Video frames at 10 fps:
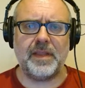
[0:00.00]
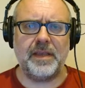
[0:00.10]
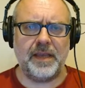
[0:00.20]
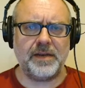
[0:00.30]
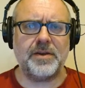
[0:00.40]

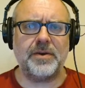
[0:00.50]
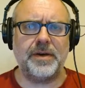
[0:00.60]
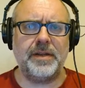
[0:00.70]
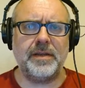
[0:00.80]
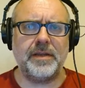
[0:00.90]
It
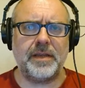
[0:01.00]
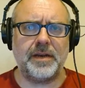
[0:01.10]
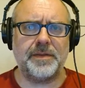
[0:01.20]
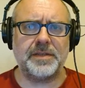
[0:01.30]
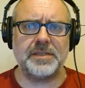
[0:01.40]
could,
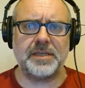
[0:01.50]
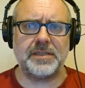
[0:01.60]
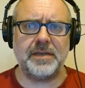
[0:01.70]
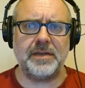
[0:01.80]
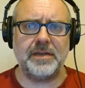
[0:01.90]
Edith
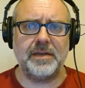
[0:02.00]
insisted.